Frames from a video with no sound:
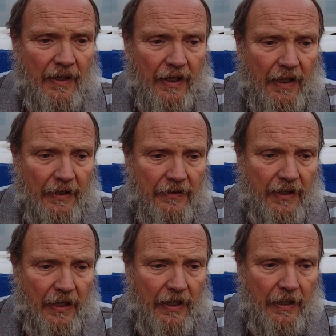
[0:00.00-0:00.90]
And
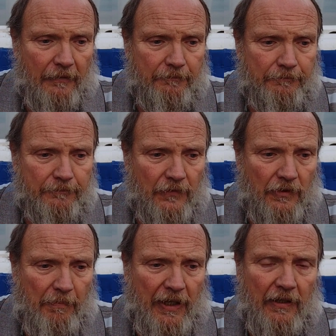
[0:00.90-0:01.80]
uh,
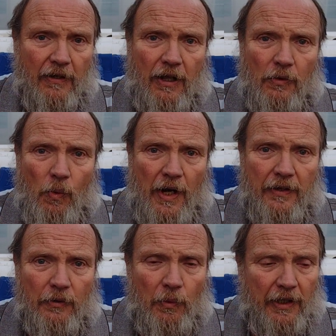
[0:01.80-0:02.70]
depending on the
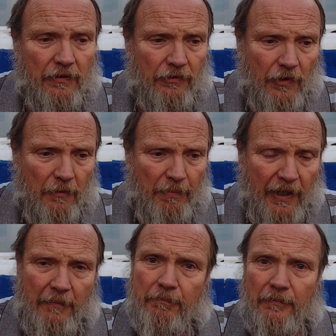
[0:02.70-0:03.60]
weather, we can start
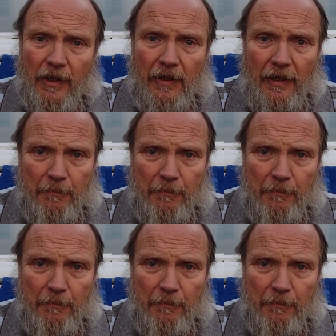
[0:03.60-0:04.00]
planting uh,